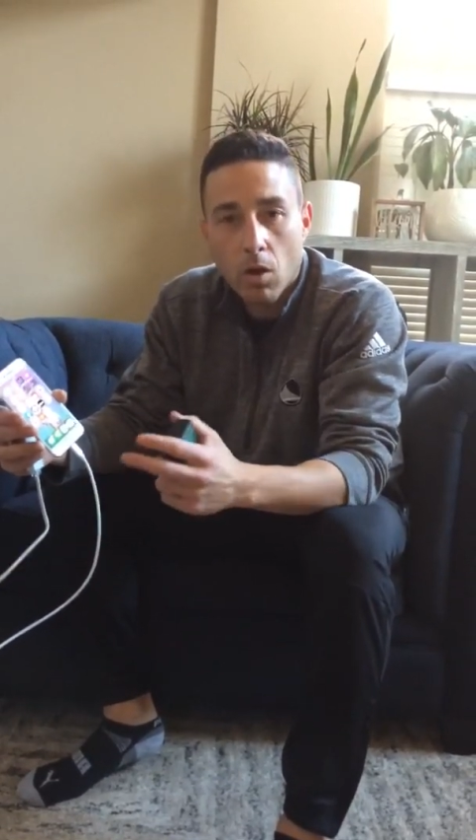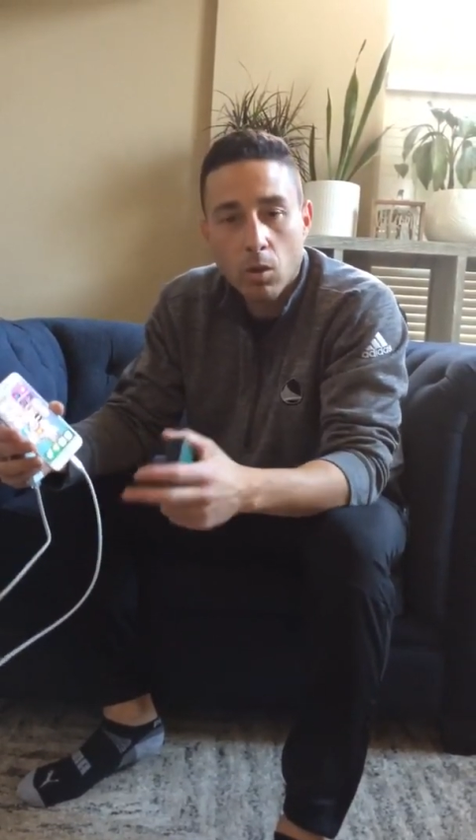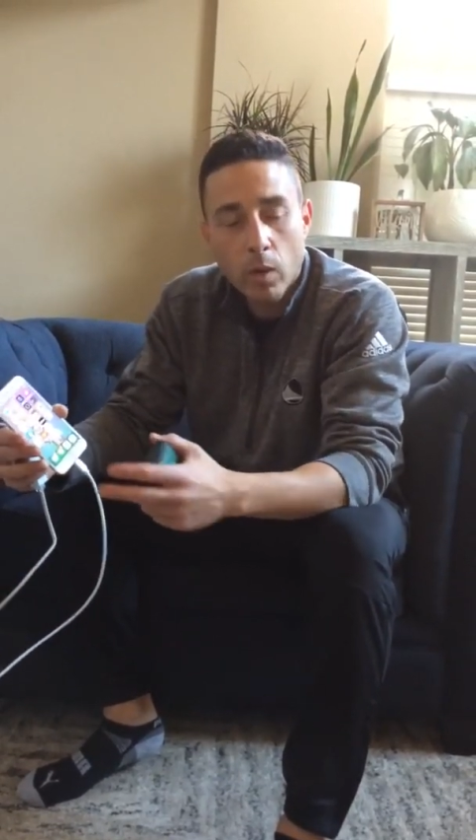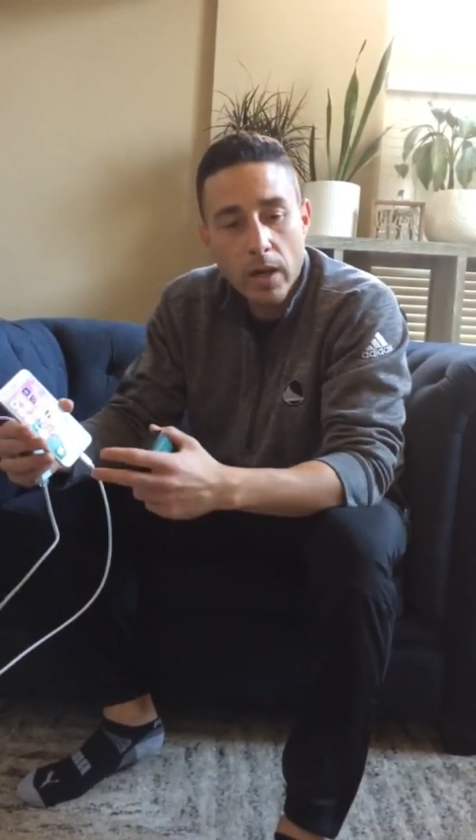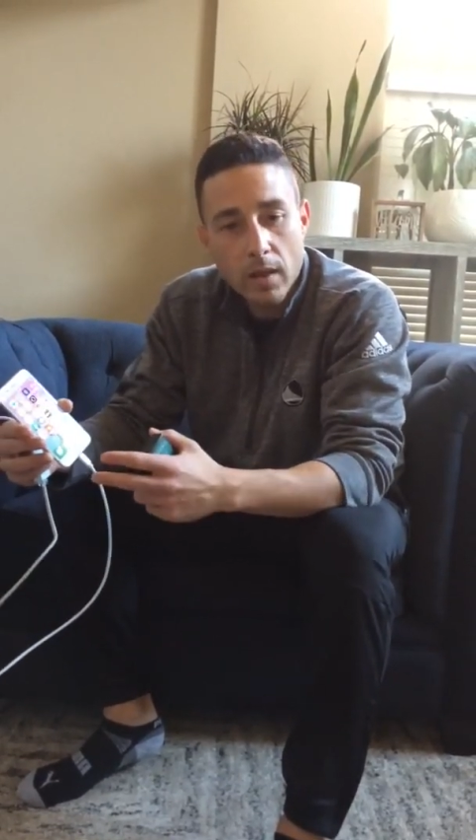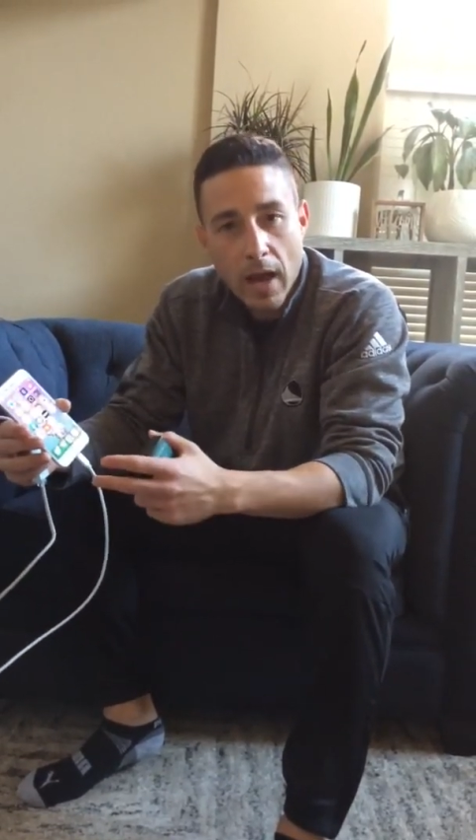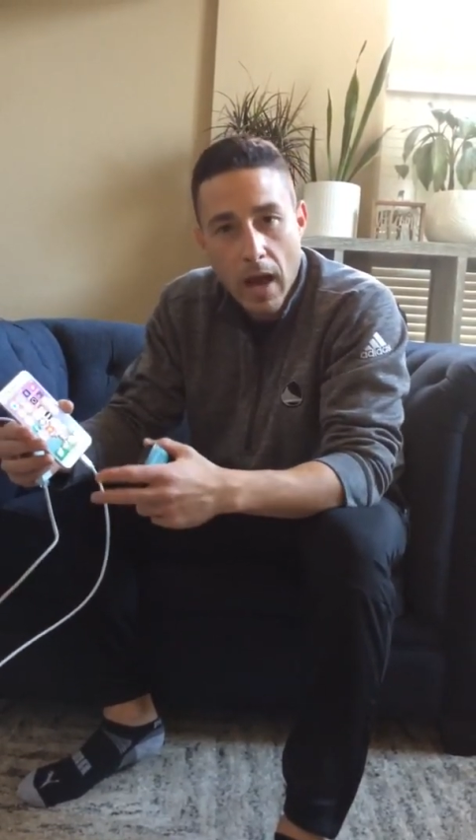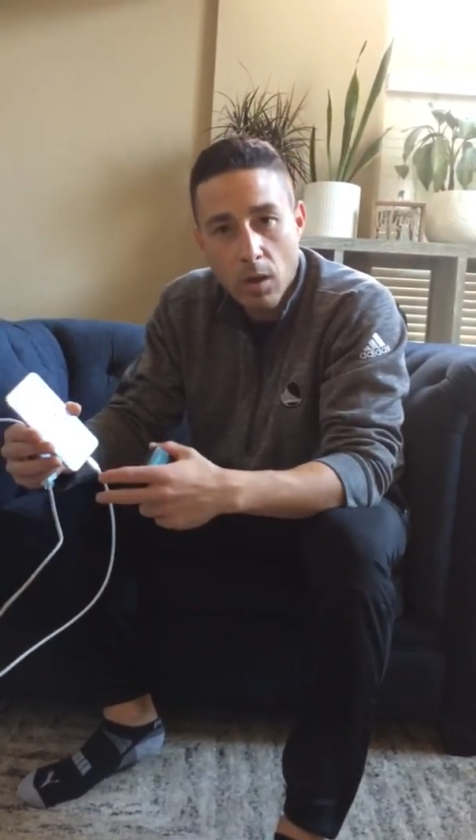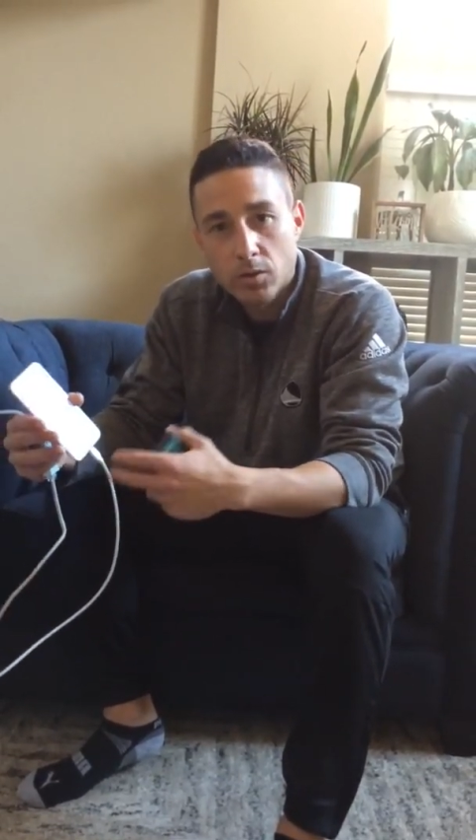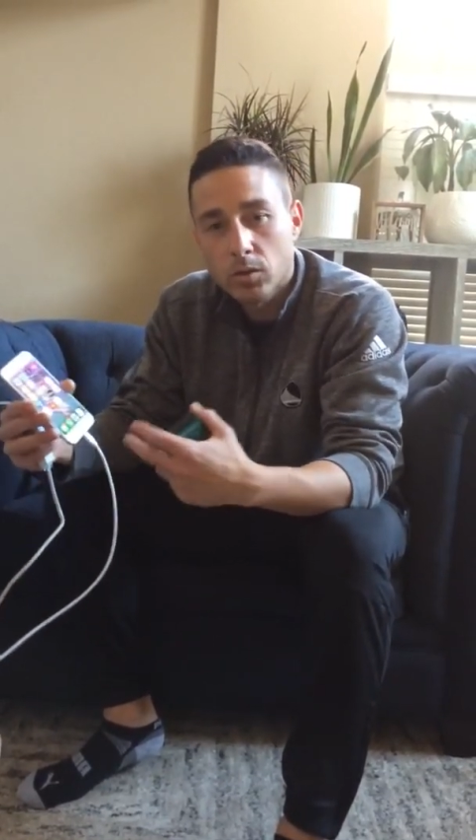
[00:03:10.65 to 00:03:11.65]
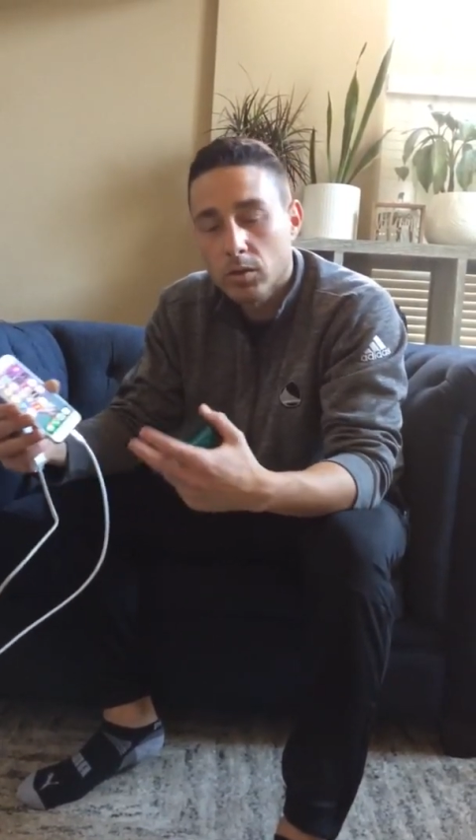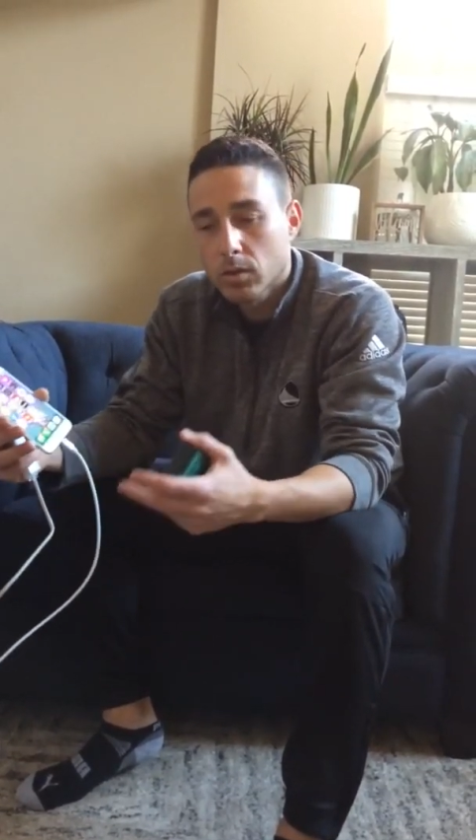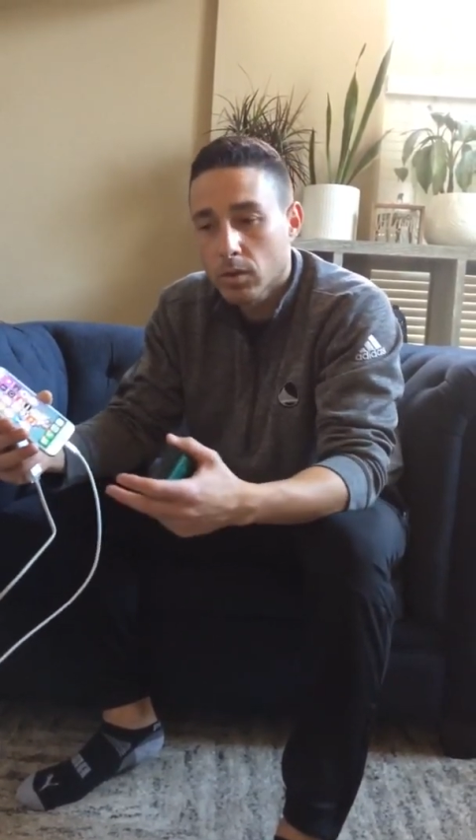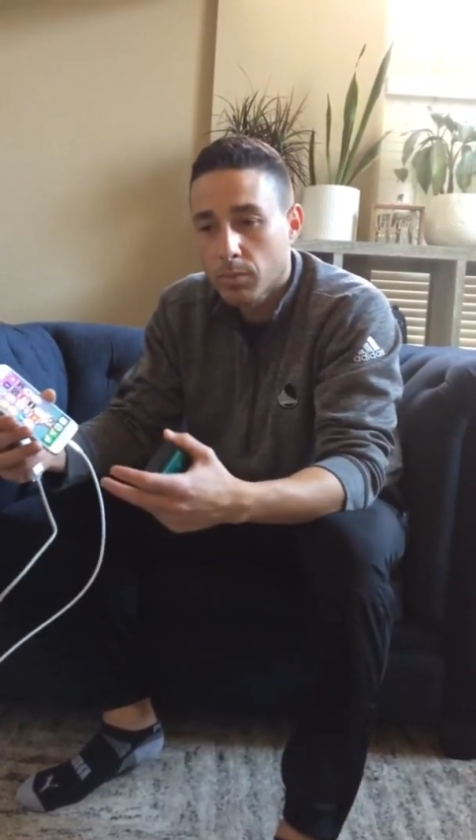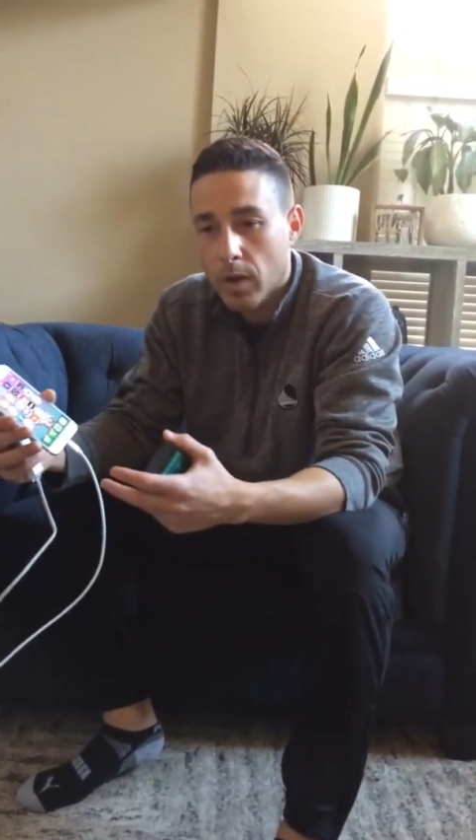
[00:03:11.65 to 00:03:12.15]
all the way to the house or
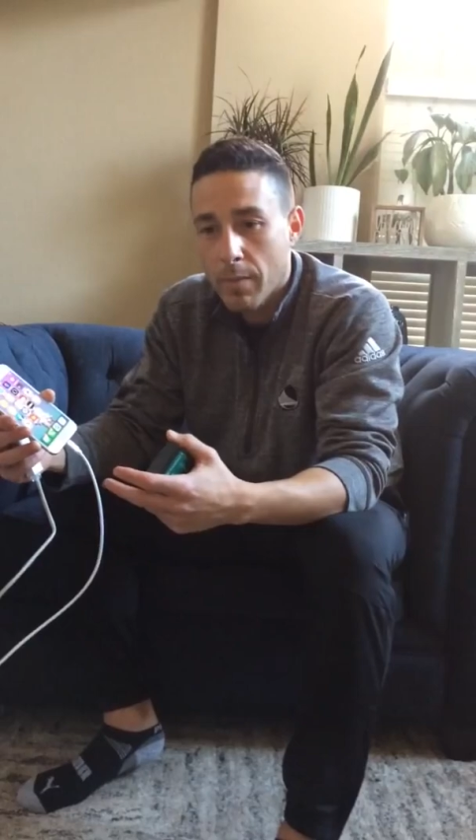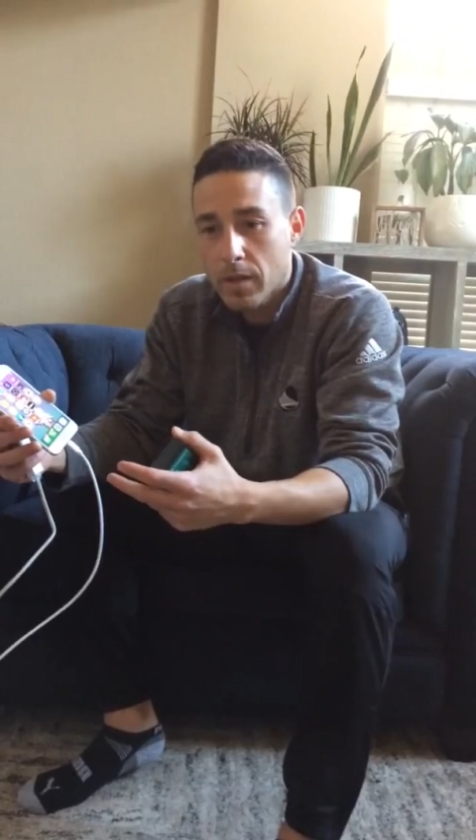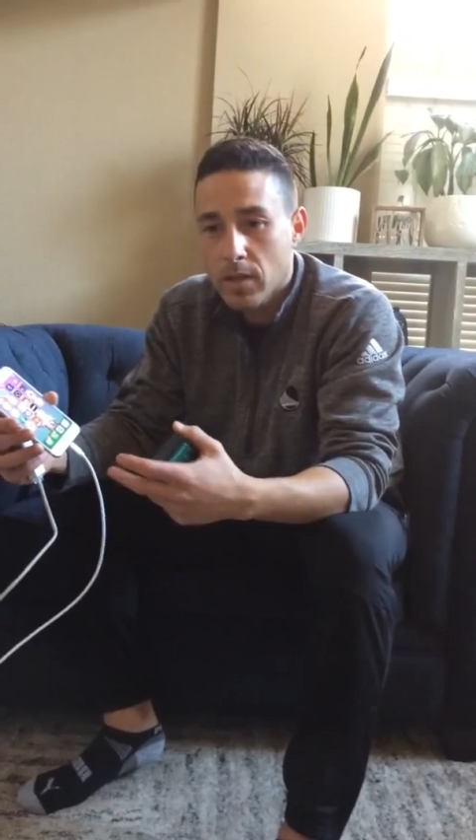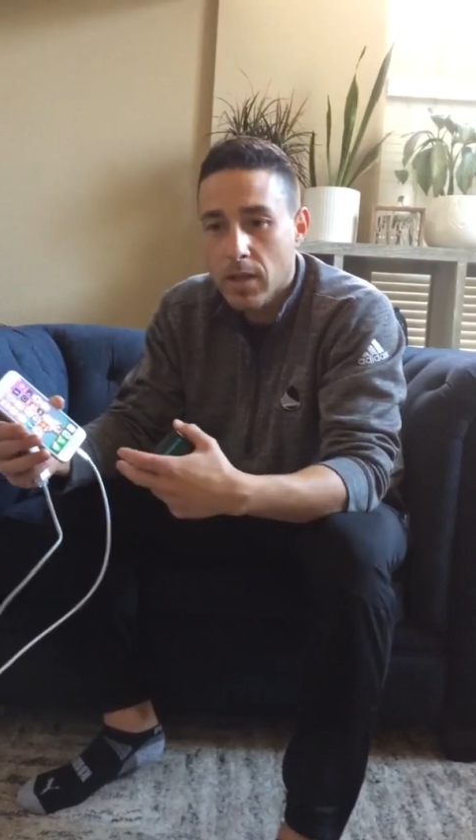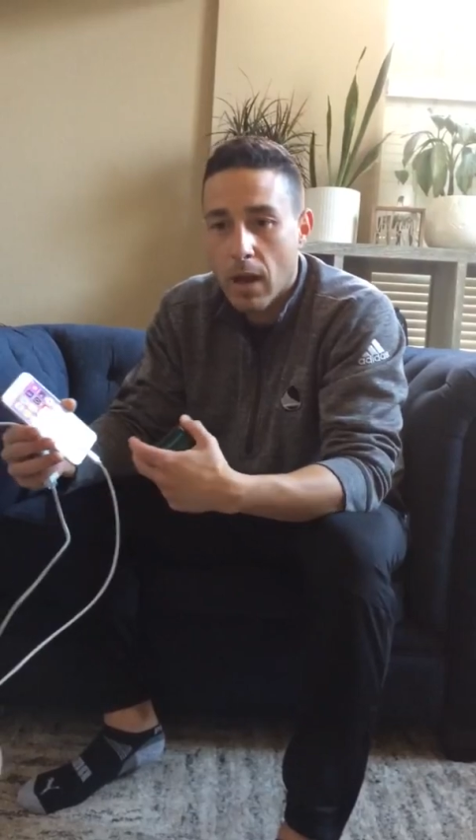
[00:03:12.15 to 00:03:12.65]
to the premise.